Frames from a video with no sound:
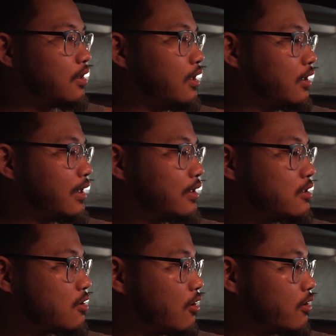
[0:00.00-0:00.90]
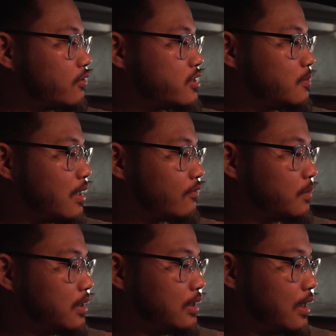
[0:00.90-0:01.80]
Got this car shipped out
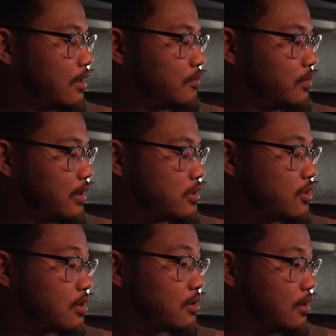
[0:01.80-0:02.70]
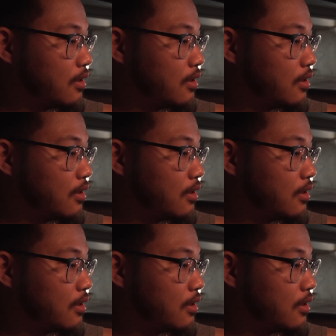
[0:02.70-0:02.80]
from Indiana, but it took